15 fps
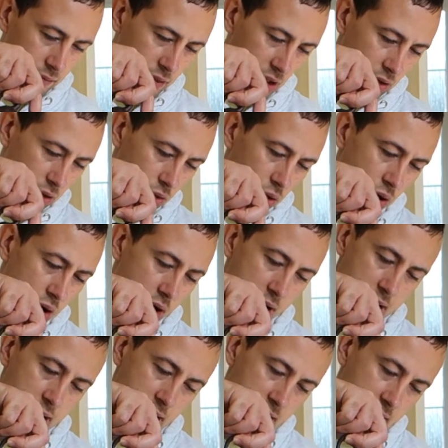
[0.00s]

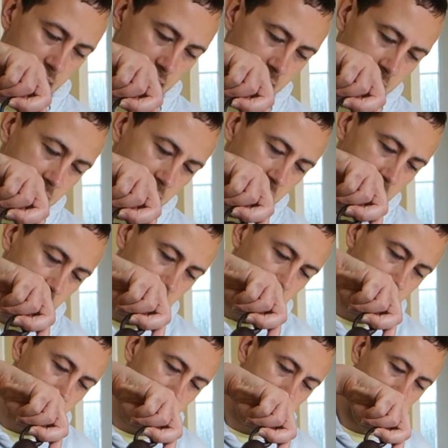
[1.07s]
Right.
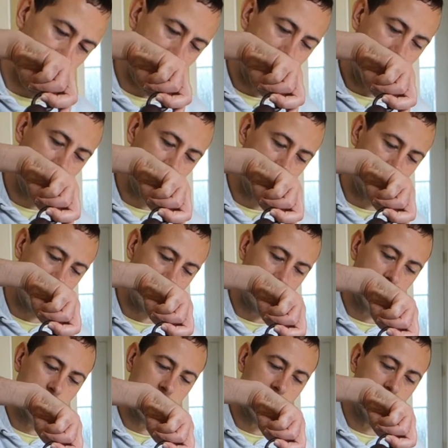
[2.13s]
Okay, now it's a little
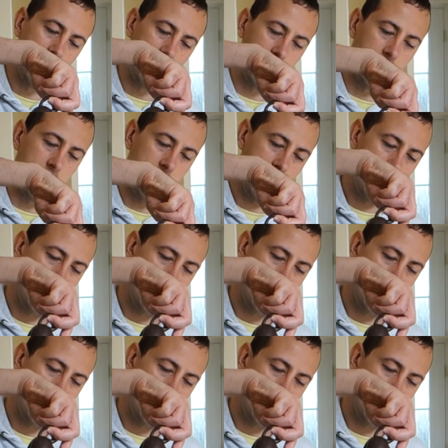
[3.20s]
bit darker.